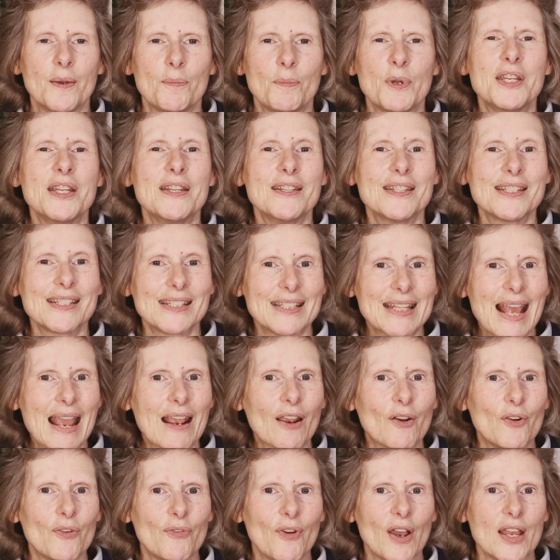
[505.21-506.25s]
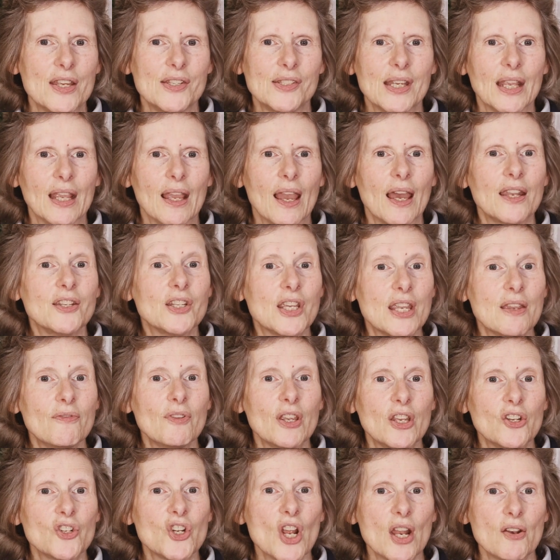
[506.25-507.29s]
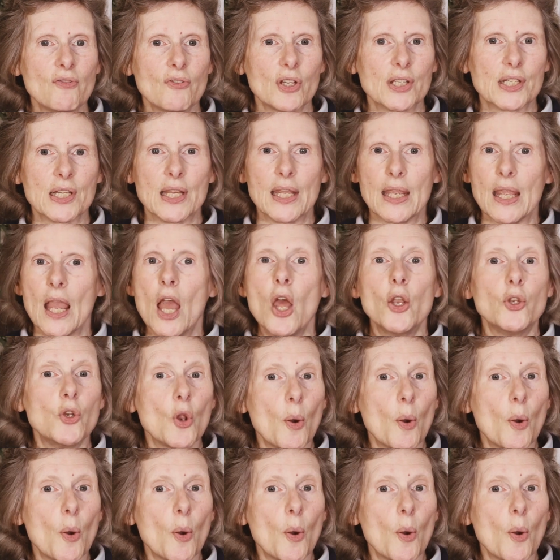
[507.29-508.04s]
but in sacrificing and giving generously,